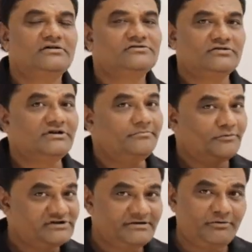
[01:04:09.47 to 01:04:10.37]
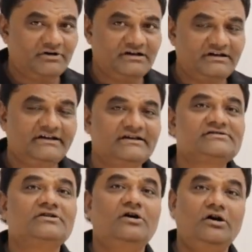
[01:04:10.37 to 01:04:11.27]
So the most important thing
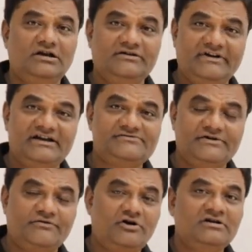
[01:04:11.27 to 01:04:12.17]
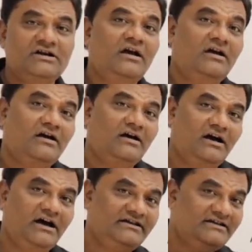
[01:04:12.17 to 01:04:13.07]
is always we want
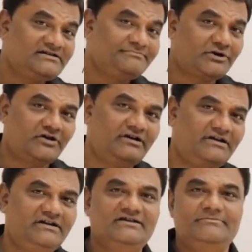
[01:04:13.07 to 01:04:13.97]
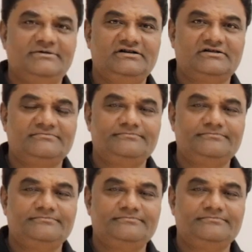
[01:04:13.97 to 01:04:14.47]
highest priority element.